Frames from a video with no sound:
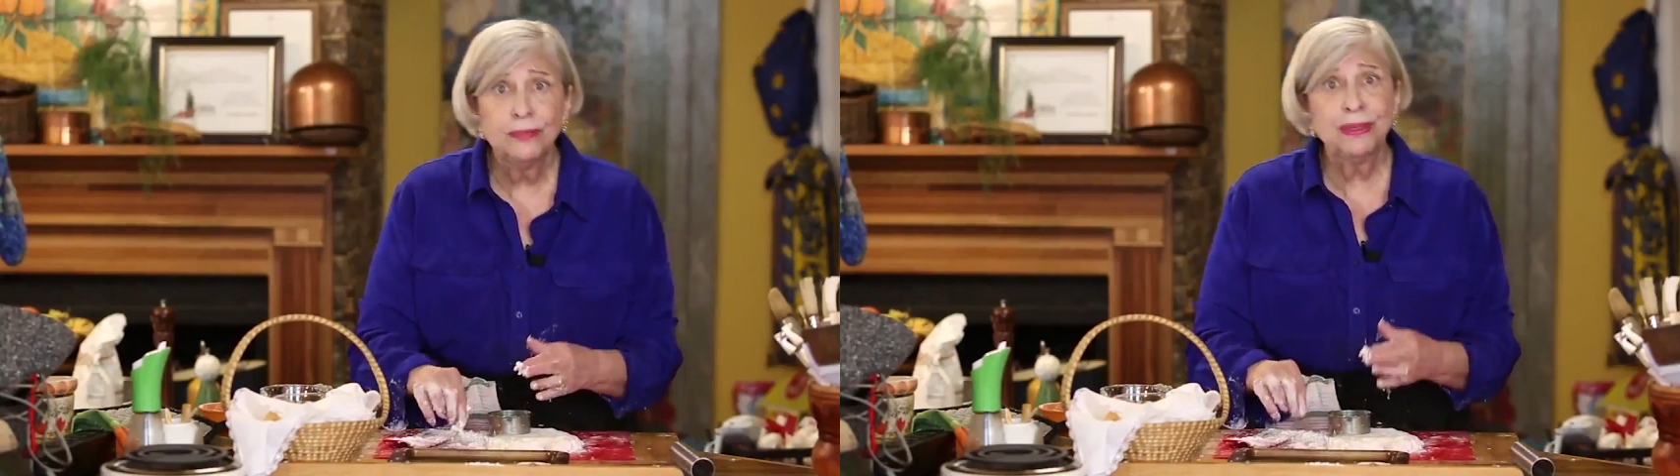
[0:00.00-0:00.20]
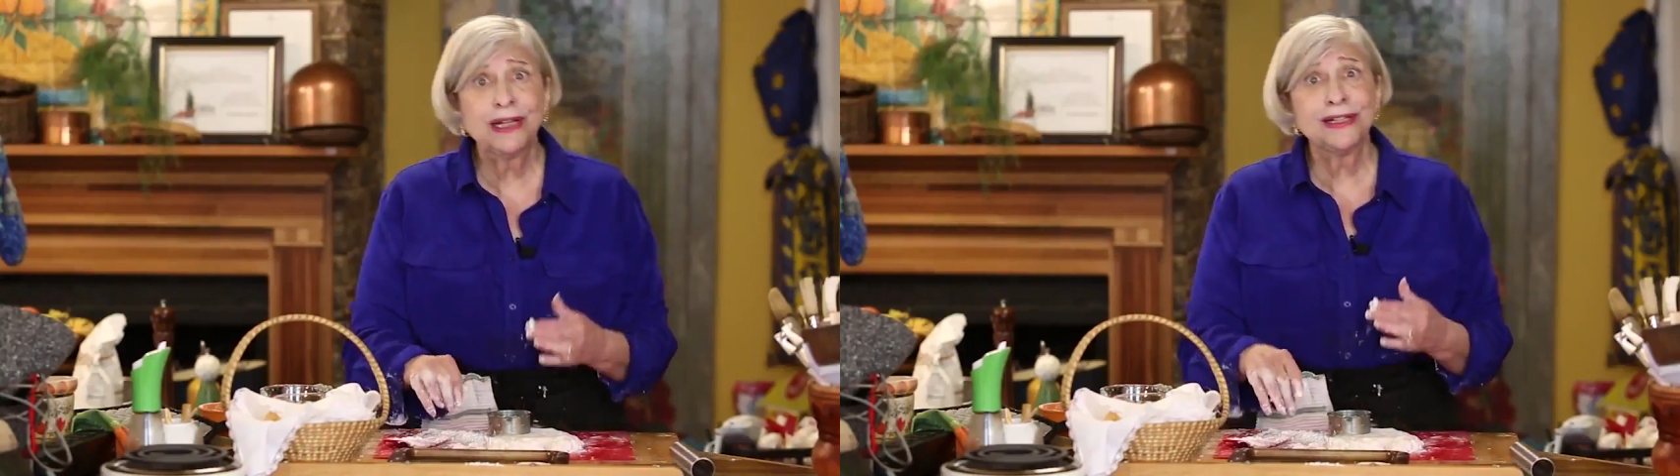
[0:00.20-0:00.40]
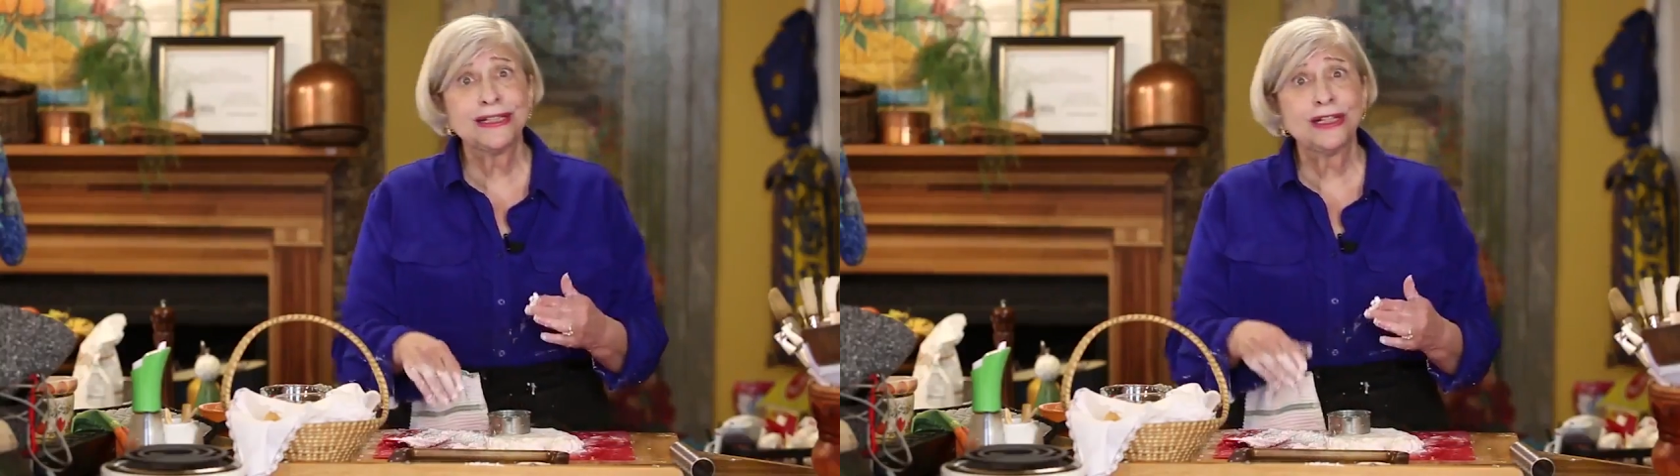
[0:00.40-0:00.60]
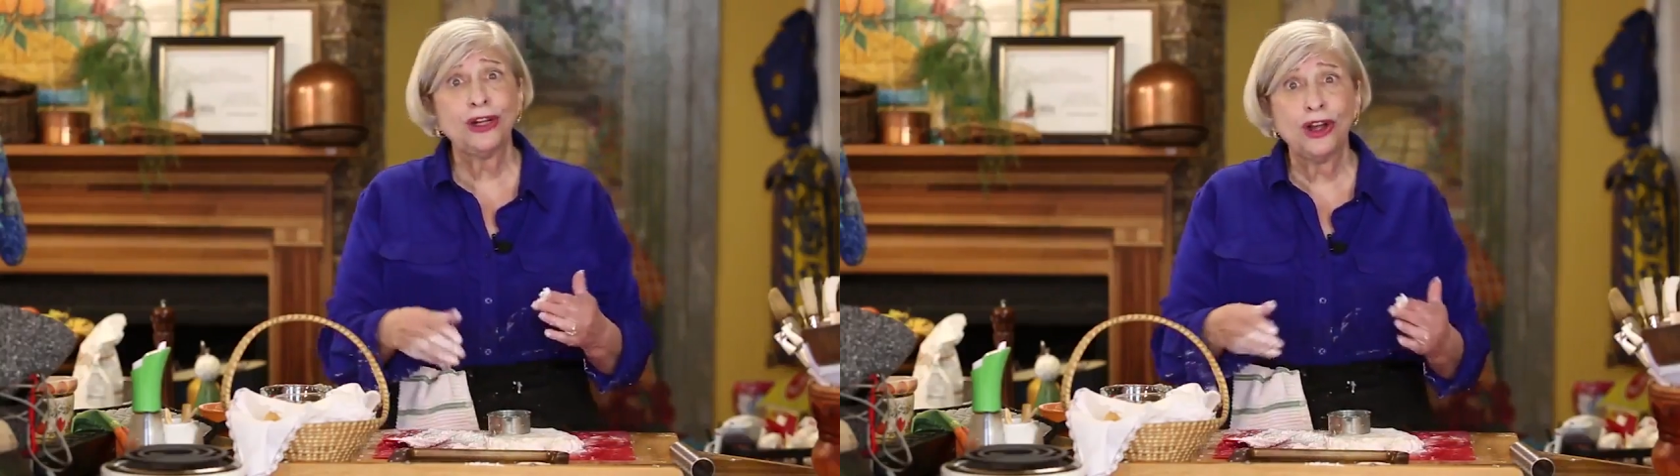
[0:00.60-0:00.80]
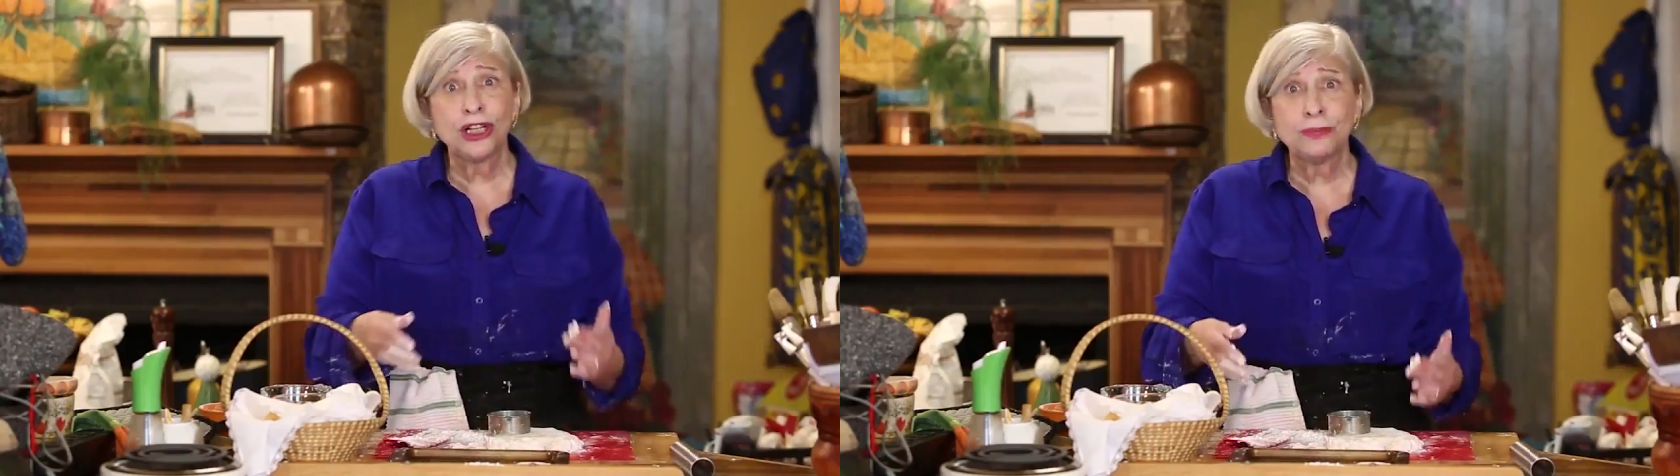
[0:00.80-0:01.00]
because in a
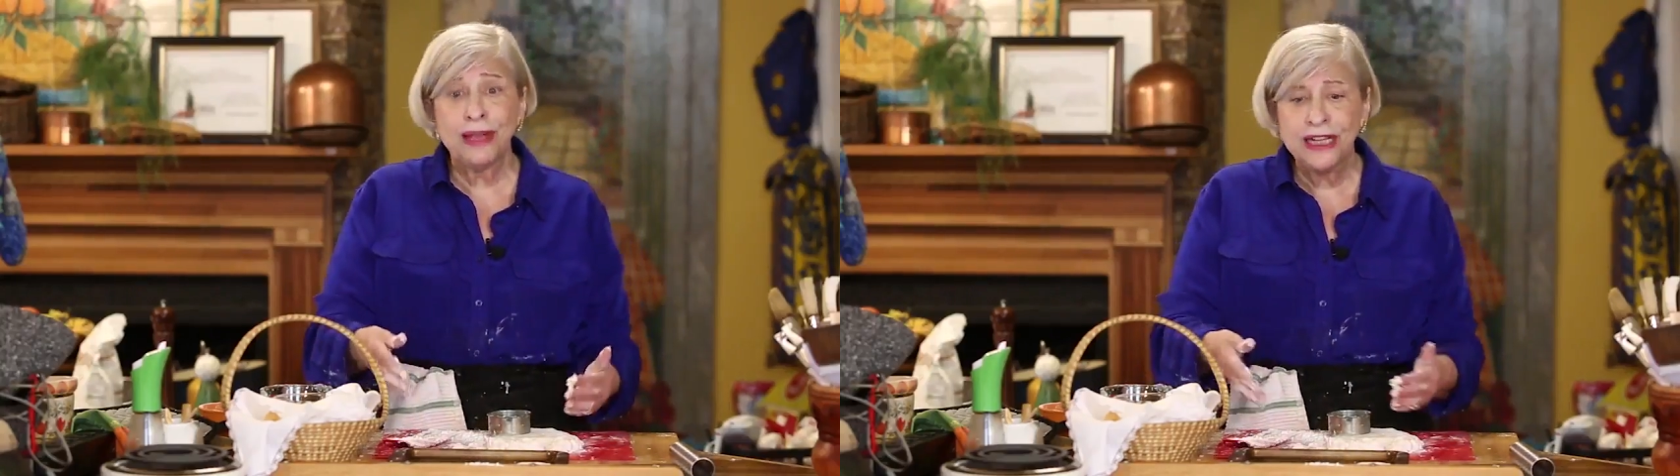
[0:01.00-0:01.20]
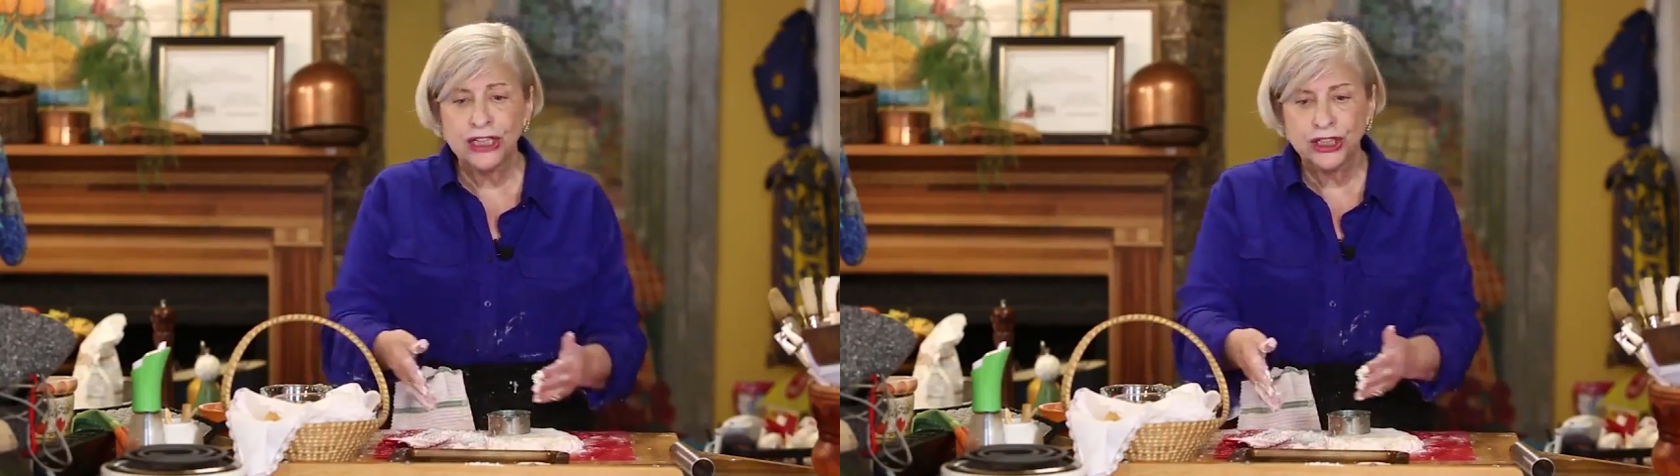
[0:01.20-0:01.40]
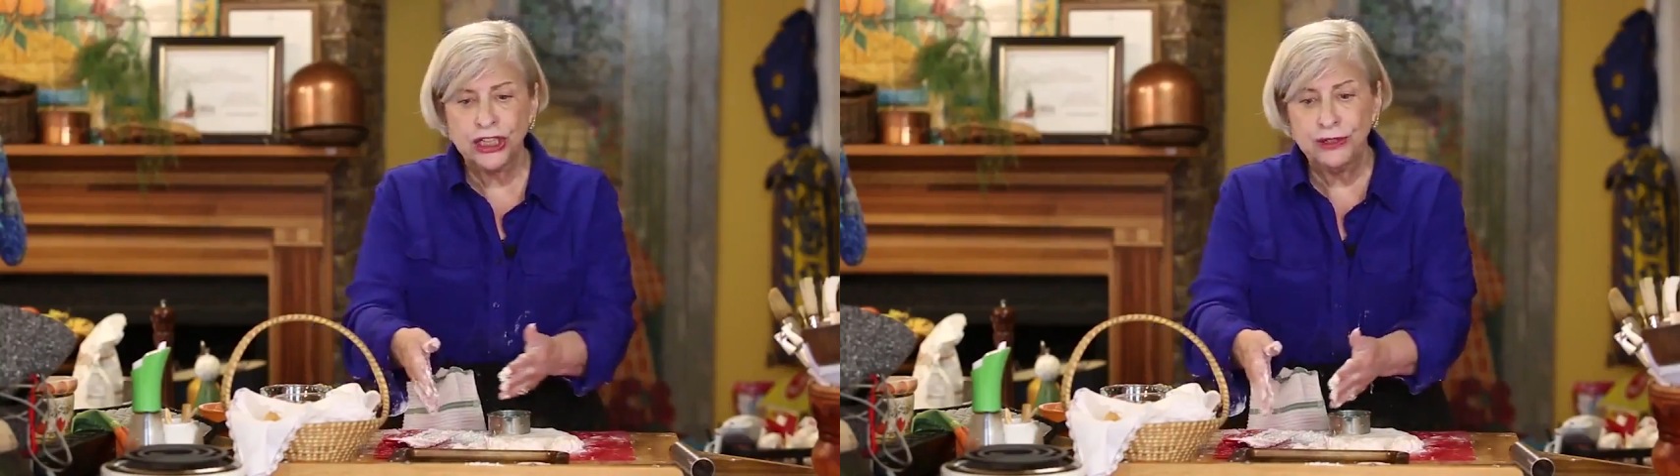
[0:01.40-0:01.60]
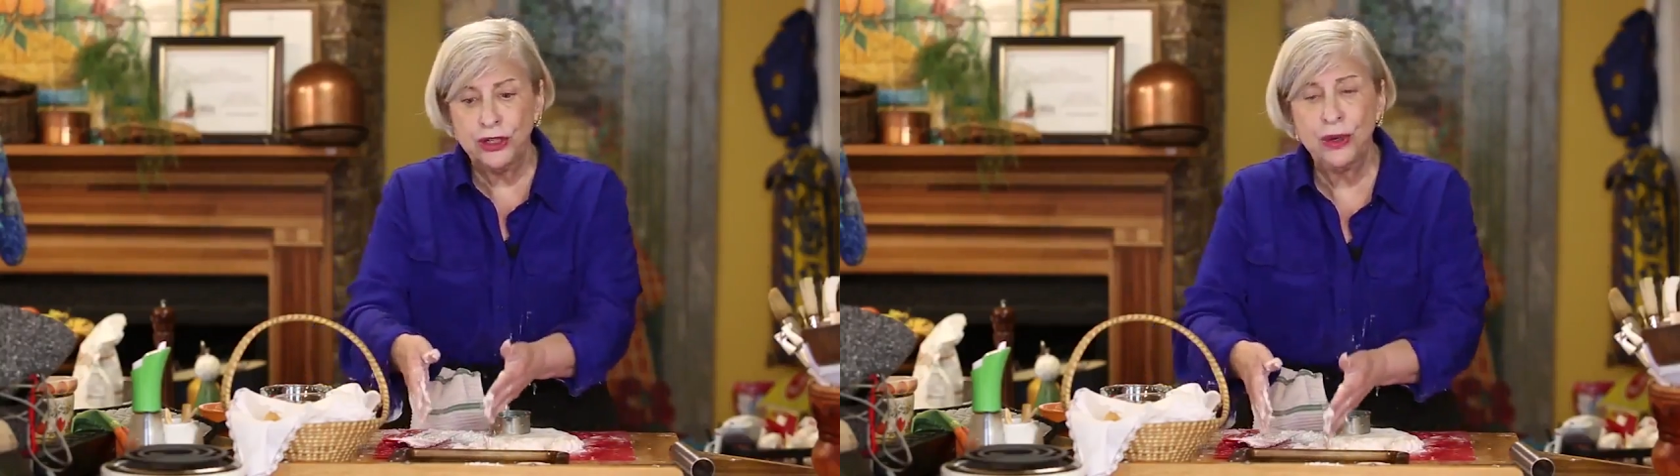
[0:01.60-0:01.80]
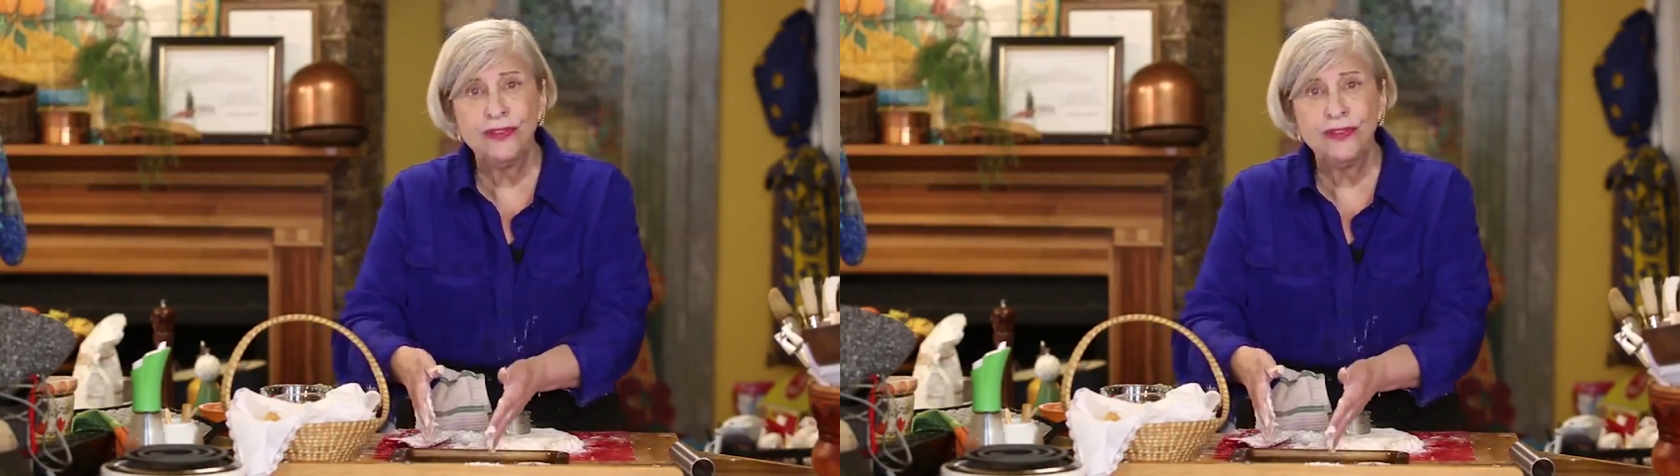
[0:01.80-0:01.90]
large baking sheet you